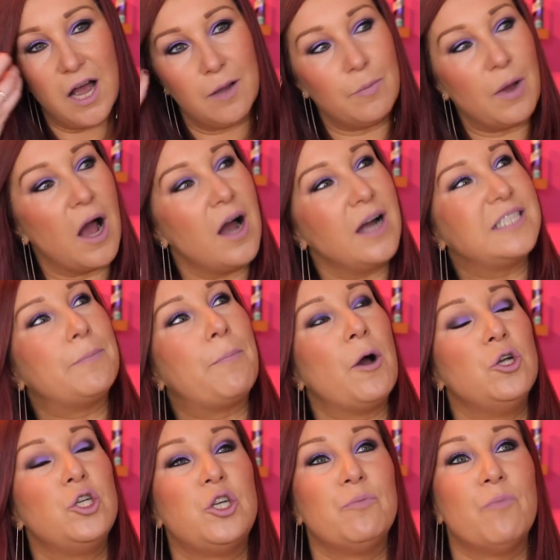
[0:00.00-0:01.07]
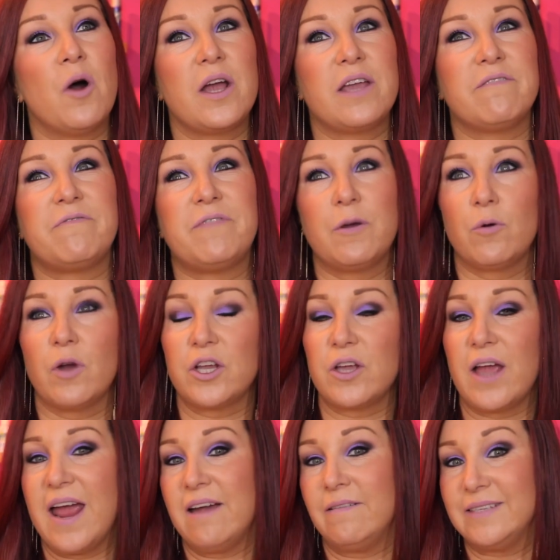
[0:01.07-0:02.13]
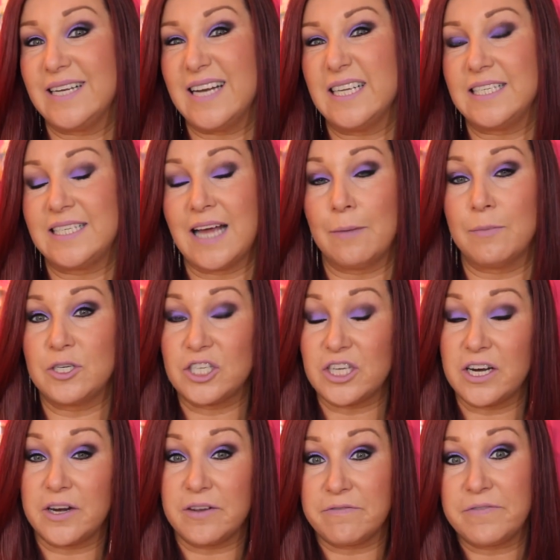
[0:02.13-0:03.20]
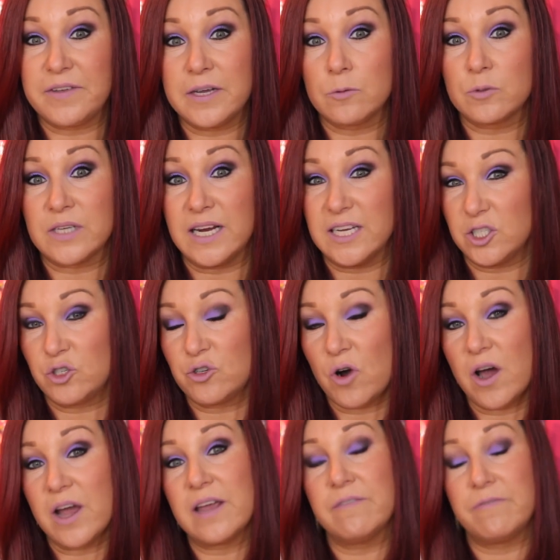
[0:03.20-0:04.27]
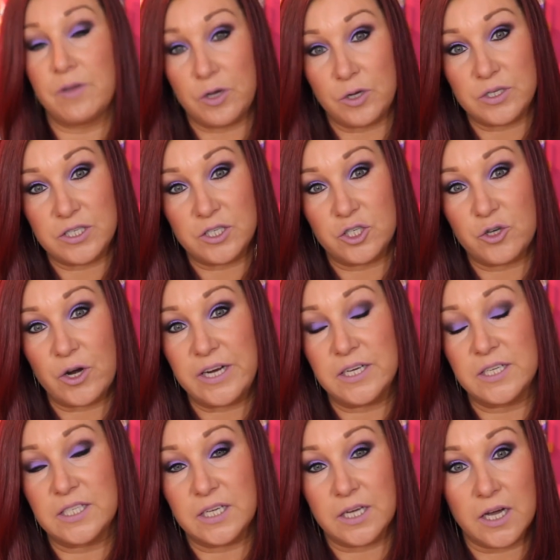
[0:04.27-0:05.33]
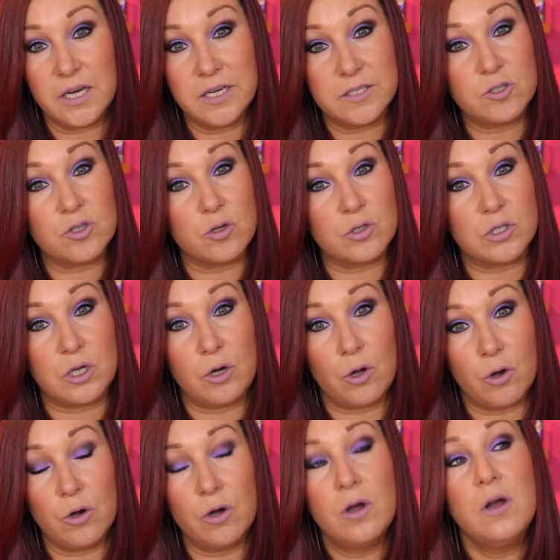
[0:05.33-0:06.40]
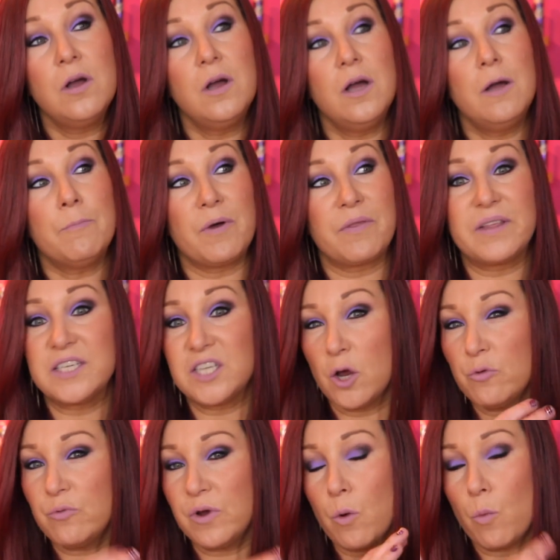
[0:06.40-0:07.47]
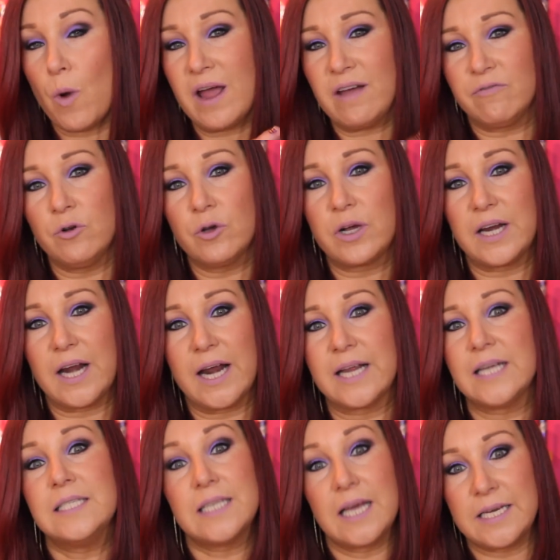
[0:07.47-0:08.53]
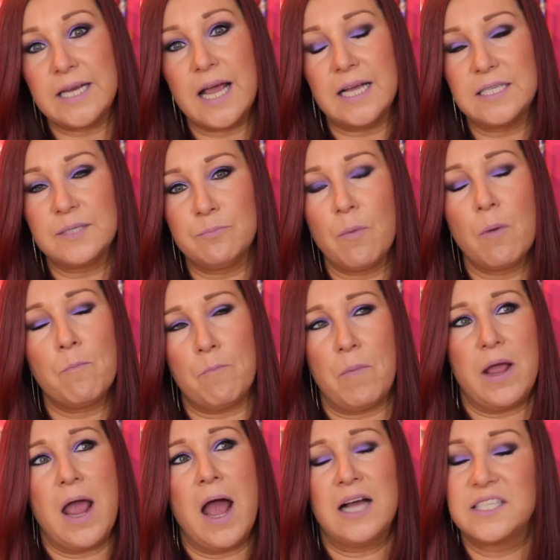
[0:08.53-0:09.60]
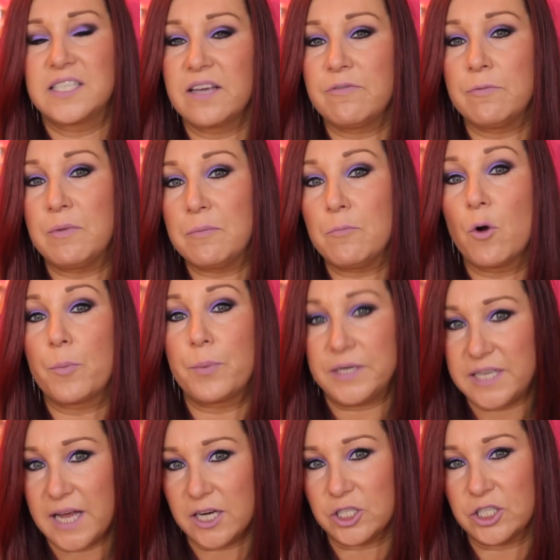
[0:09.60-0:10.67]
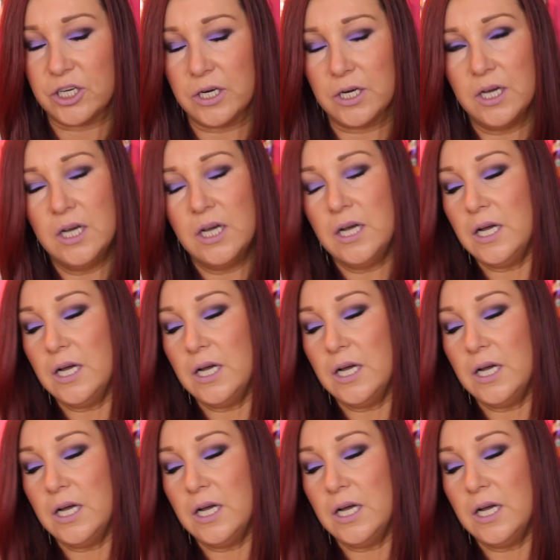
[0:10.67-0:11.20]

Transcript: Um, I suppose you might feel like your hair is less damaged and it feels less dry if you're using straighteners and curling tongs a lot, but there's no real way of looking at it and saying, yes, it has given me more protection.